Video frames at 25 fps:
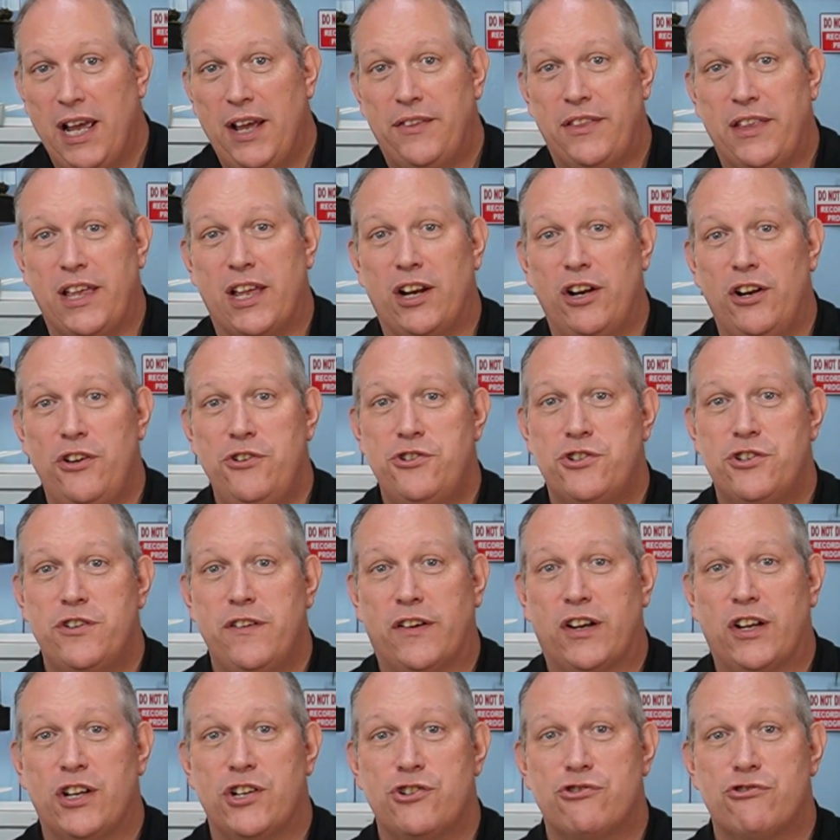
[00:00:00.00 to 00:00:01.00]
The illusion
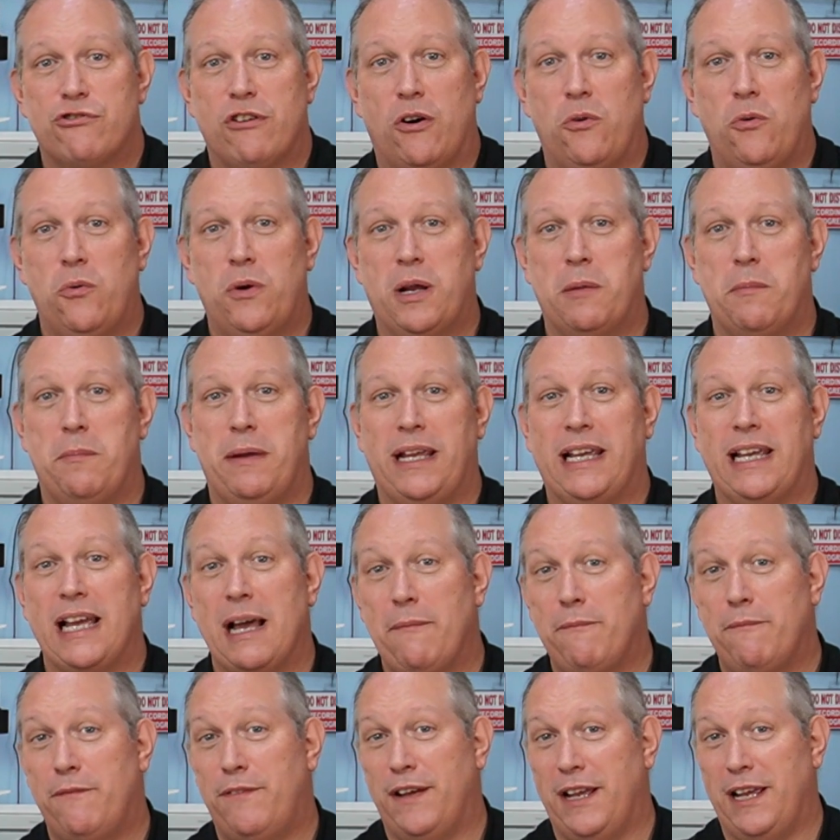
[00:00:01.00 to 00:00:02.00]
of control can be
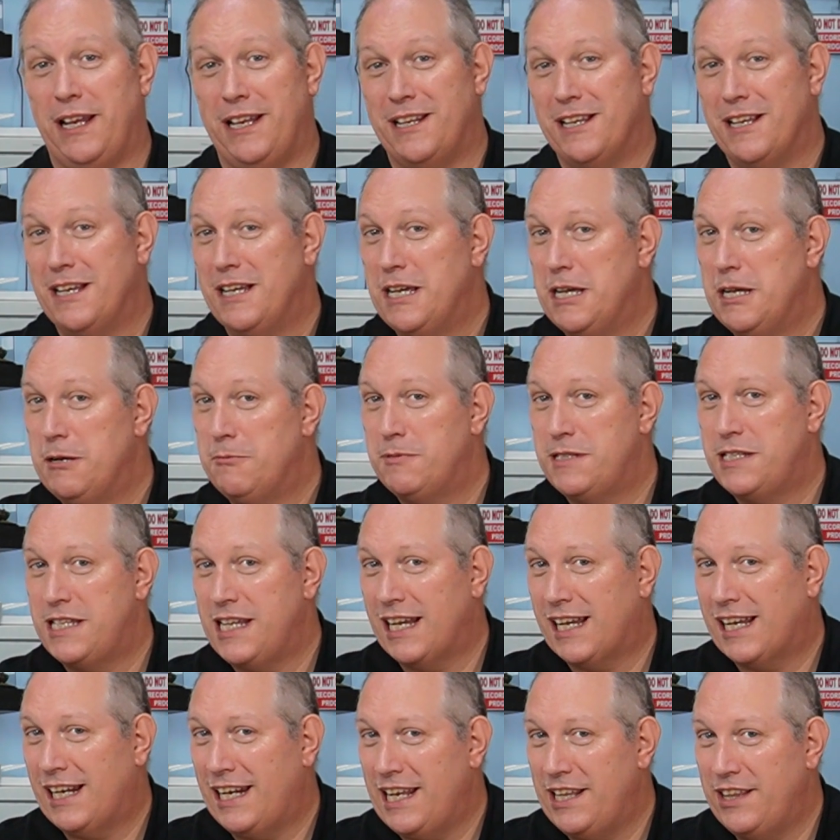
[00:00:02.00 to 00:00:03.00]
comforting,
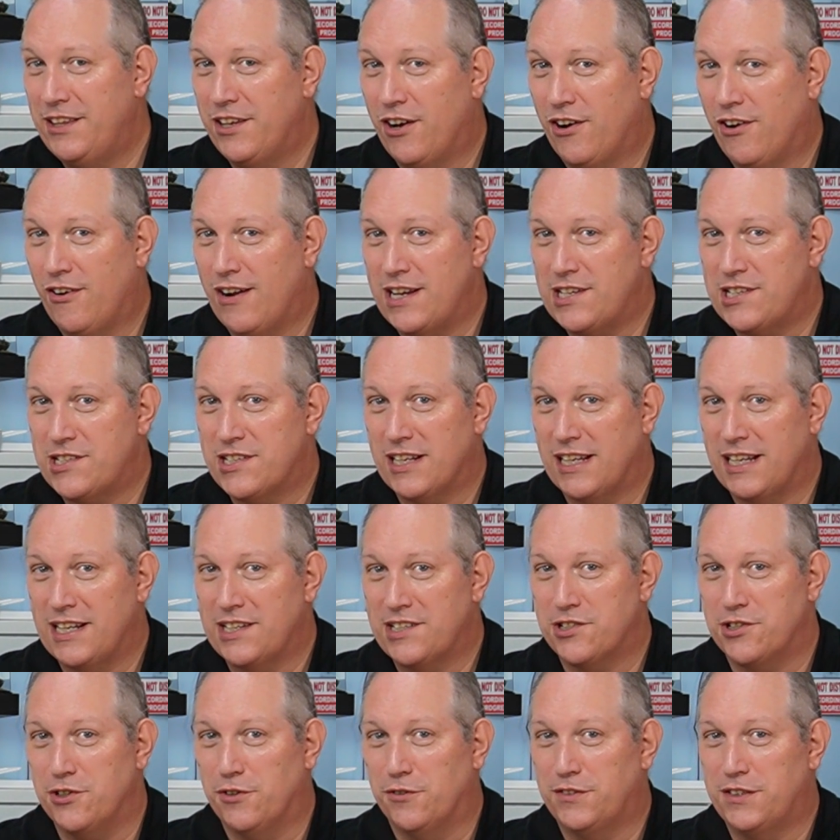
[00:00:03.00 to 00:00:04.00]
particularly in the high
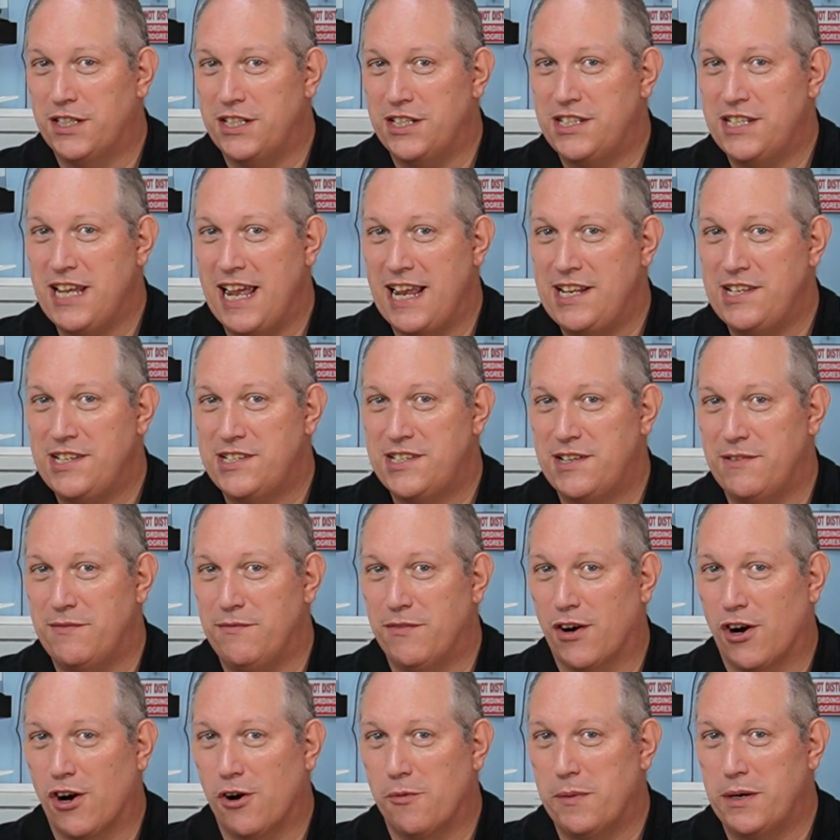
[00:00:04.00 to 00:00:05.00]
stakes and often tense
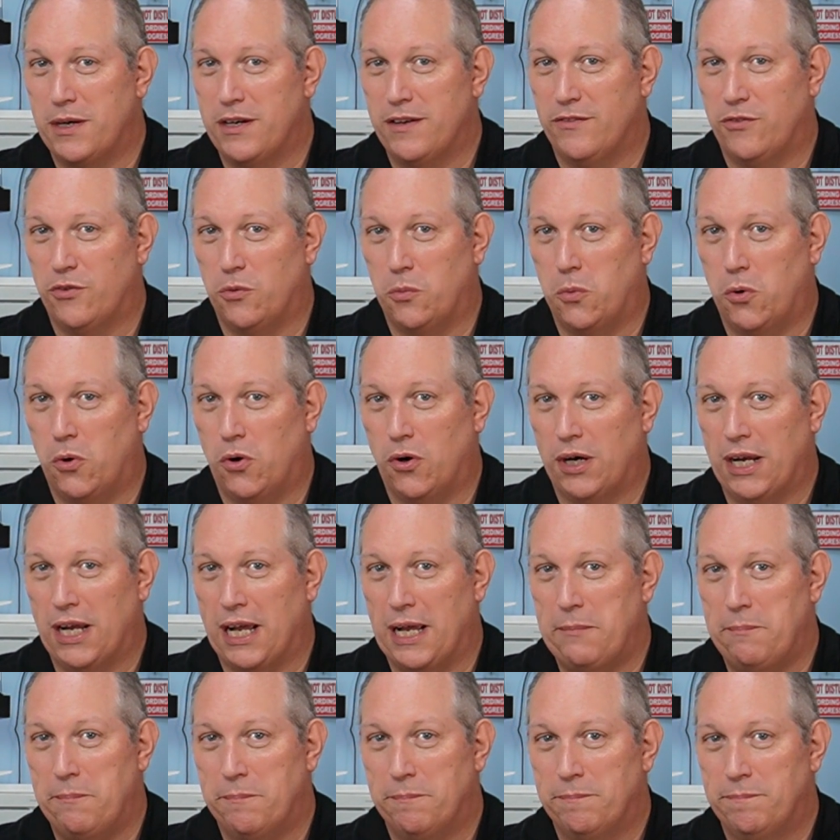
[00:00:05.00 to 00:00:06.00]
environment of a war
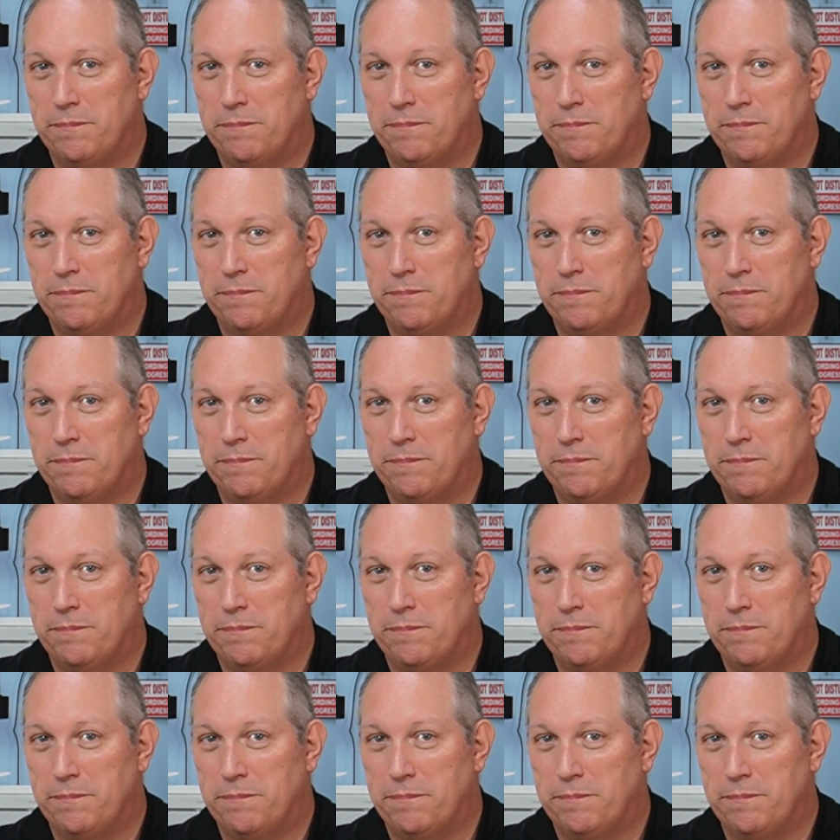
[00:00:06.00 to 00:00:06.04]
game.